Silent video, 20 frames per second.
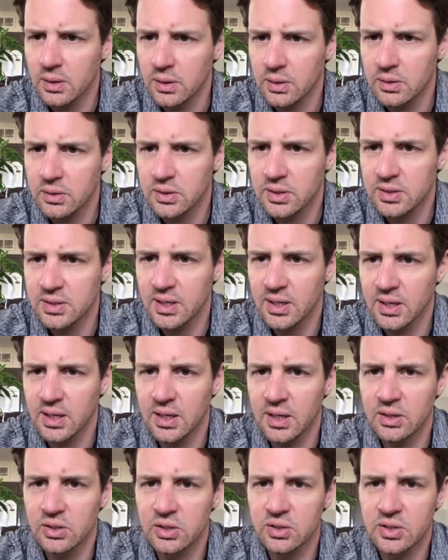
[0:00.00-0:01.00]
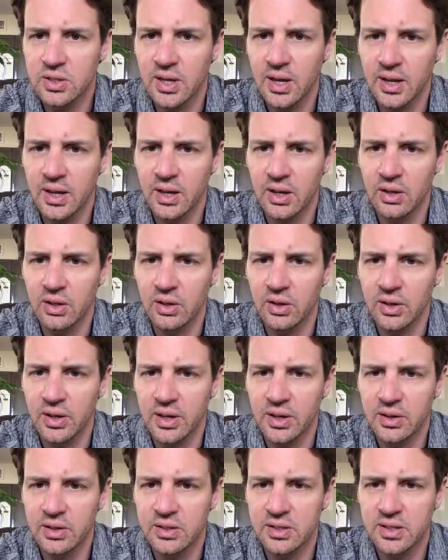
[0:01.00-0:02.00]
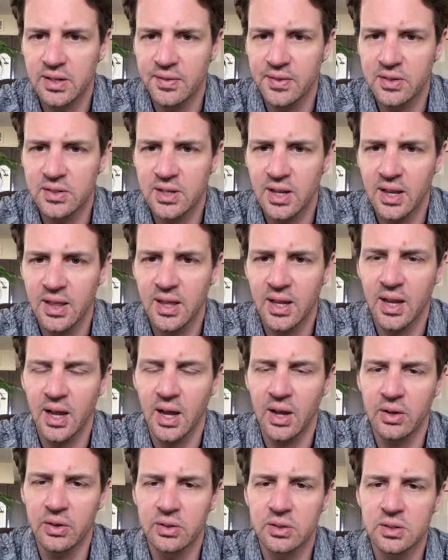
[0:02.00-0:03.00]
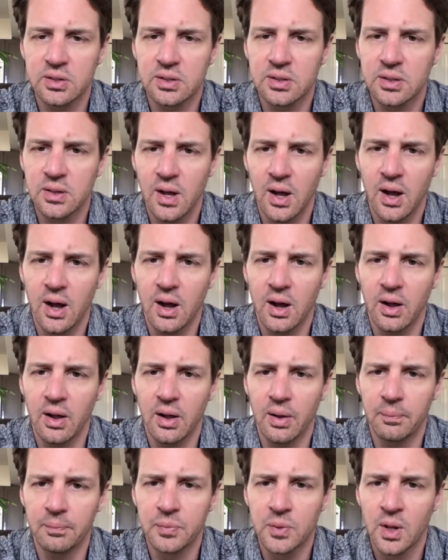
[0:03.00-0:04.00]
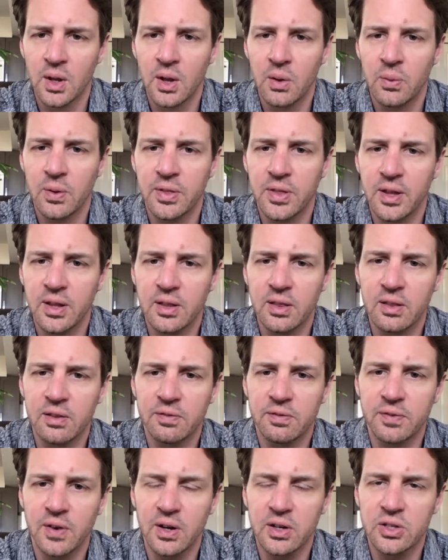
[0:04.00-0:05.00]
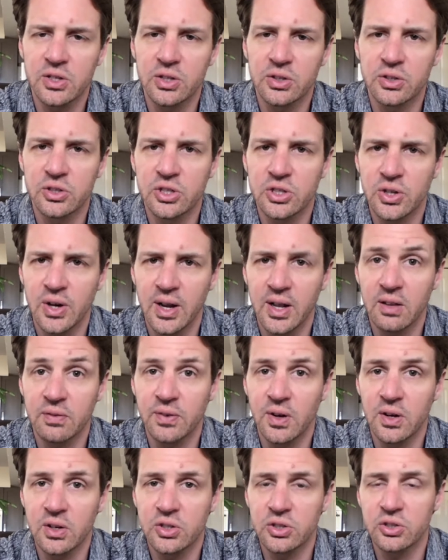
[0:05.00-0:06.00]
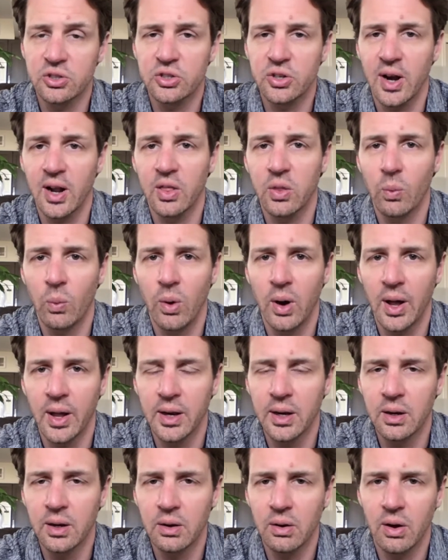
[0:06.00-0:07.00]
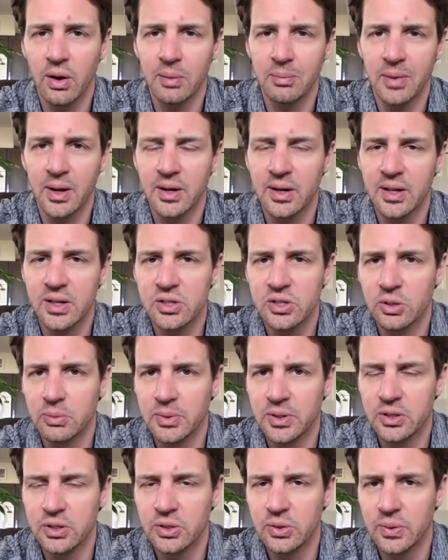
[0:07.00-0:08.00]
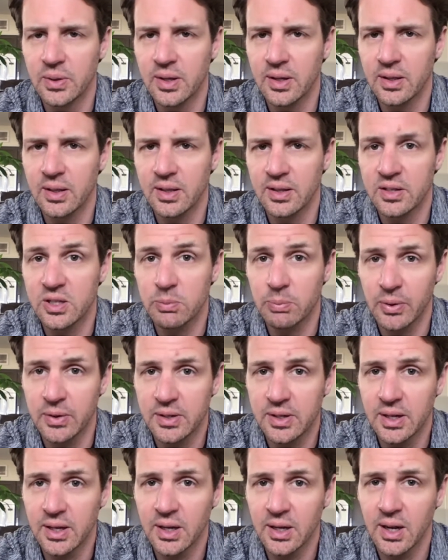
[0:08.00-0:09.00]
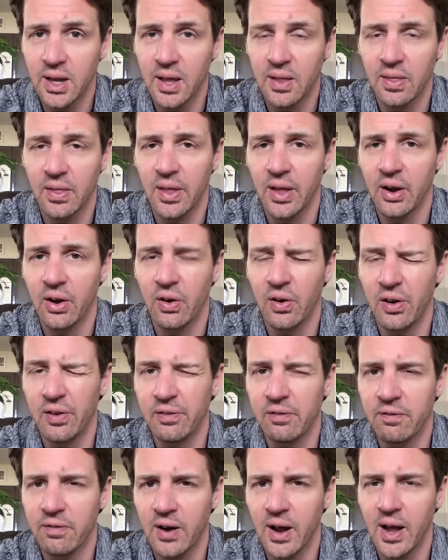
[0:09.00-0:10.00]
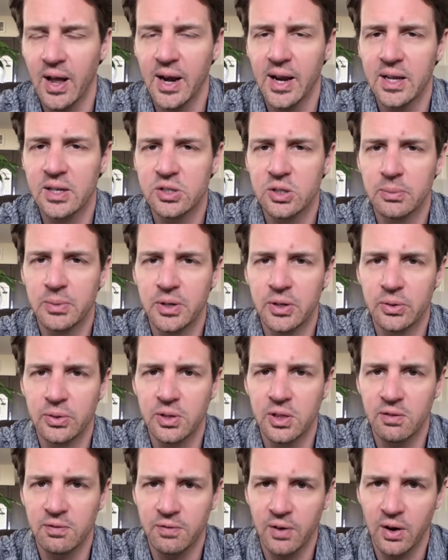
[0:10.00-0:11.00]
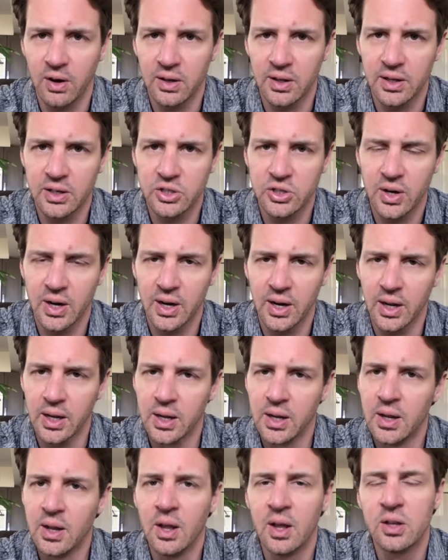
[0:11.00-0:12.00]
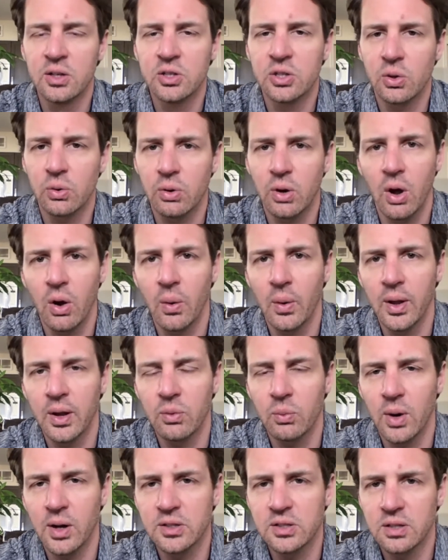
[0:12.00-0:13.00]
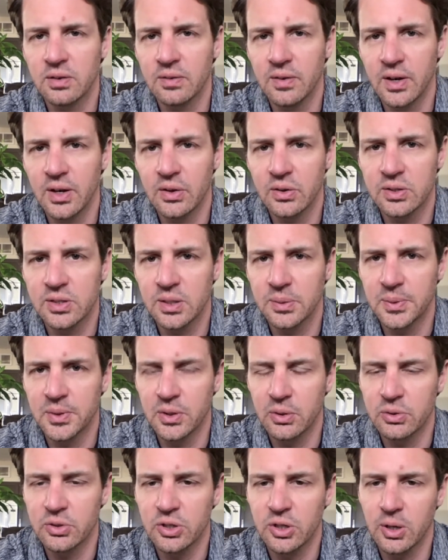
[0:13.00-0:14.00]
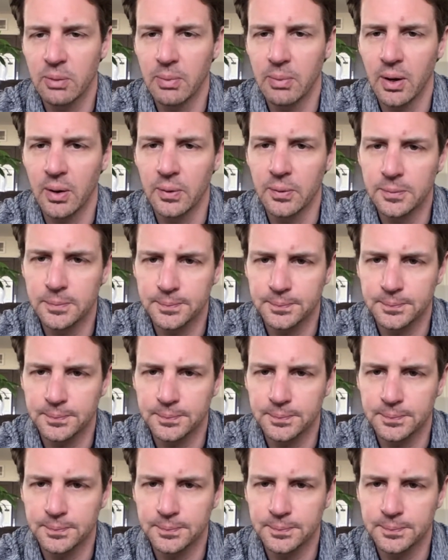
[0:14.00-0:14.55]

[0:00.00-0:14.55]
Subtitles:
Just taking a look here to see if there's anything else. Within the functional strength 1, on Mondays you'll be doing the sprinting, and then on Fridays you'll be doing the fartlek training. So go in, watch the video, see what those are about.